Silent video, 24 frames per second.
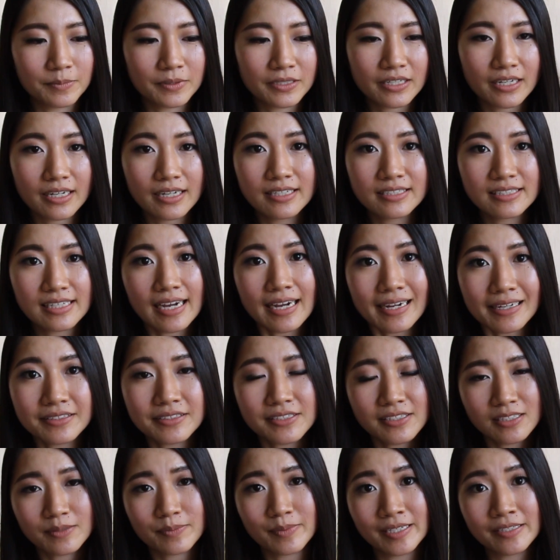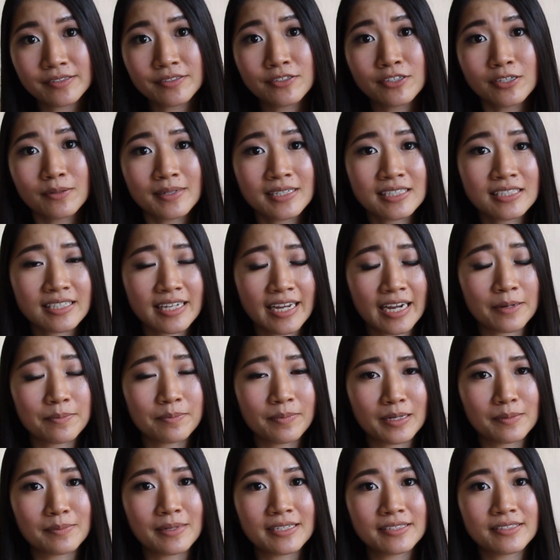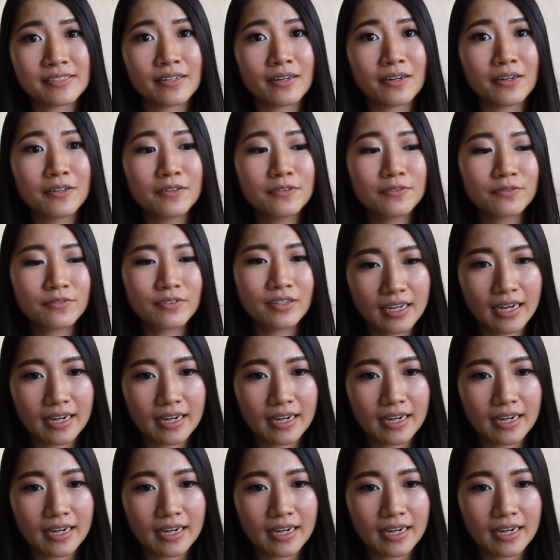Because I had to spend so much time by myself,